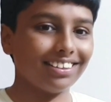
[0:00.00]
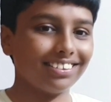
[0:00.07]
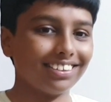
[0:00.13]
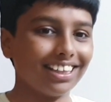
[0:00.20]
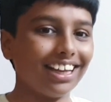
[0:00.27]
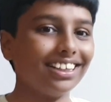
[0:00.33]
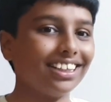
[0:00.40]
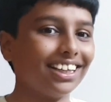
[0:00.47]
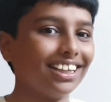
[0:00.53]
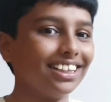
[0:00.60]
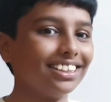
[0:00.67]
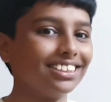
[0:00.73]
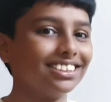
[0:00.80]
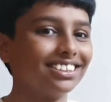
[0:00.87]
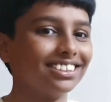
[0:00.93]
That
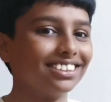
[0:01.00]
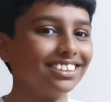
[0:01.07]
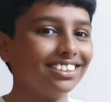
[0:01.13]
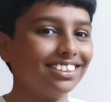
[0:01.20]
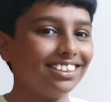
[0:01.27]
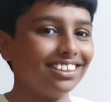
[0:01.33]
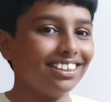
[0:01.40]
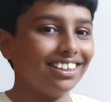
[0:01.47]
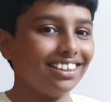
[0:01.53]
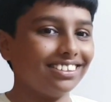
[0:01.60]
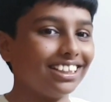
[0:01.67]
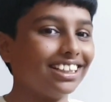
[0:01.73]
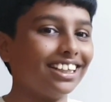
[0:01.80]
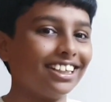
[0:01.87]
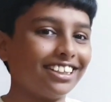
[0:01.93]
is
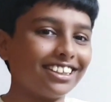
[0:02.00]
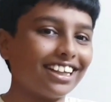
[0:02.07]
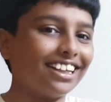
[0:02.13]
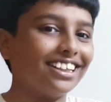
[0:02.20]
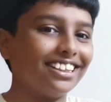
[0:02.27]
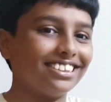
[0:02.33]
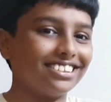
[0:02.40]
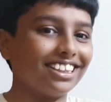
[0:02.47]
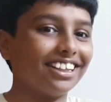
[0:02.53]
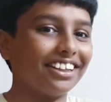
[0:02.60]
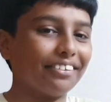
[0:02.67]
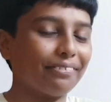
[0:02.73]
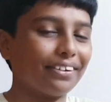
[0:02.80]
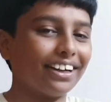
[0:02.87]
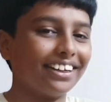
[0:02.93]
the letter I is in the
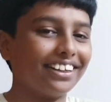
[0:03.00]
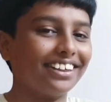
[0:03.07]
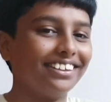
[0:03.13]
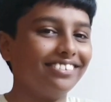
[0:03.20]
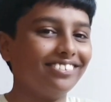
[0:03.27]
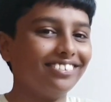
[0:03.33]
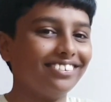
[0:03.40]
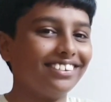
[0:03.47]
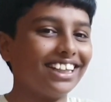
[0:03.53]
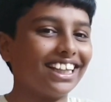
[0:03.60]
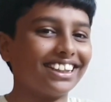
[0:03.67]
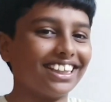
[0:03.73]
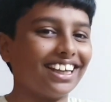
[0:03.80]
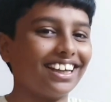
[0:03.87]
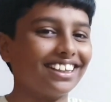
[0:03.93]
front.
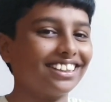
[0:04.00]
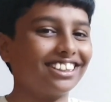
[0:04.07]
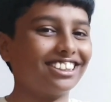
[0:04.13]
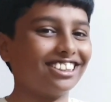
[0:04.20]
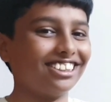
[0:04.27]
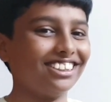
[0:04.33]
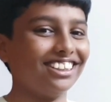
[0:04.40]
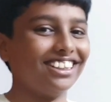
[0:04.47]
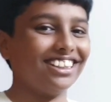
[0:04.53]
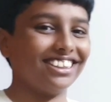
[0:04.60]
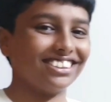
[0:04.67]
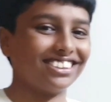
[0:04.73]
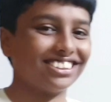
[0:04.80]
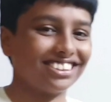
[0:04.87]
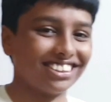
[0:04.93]
Nothing else.
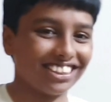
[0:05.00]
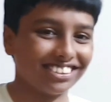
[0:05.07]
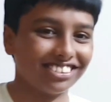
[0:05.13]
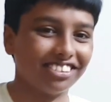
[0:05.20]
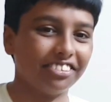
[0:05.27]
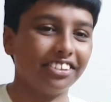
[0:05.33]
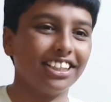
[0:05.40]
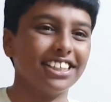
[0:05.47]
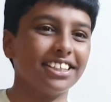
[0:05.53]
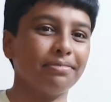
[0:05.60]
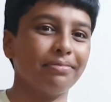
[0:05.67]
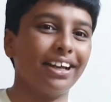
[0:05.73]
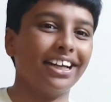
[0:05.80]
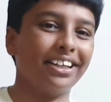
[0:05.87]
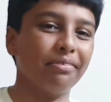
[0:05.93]
Yes, that's the only
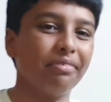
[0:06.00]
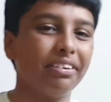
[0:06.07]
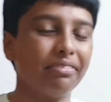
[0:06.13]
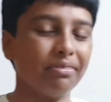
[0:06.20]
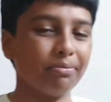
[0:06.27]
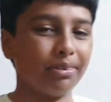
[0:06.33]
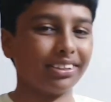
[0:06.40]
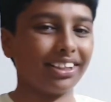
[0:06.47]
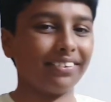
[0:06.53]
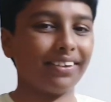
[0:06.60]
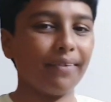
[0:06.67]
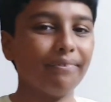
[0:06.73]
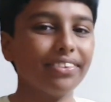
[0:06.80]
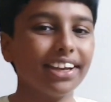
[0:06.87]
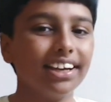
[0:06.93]
similarity between both of them.